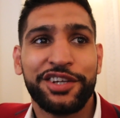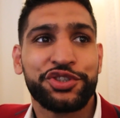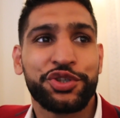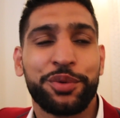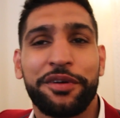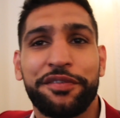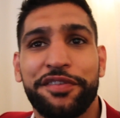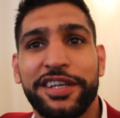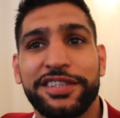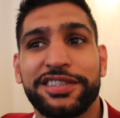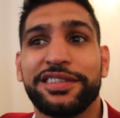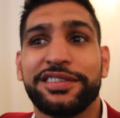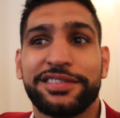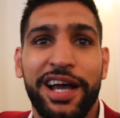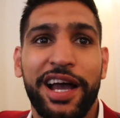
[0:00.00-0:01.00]
show my face
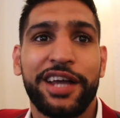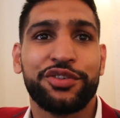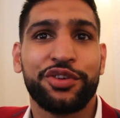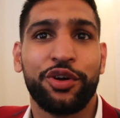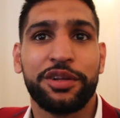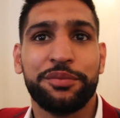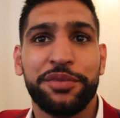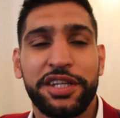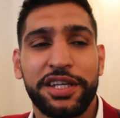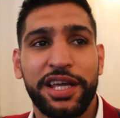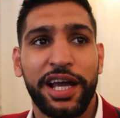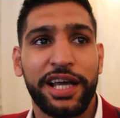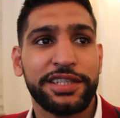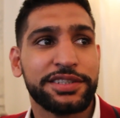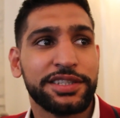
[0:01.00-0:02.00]
and say hi to all the media
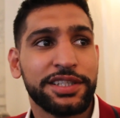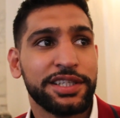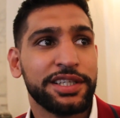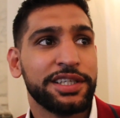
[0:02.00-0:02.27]
guys.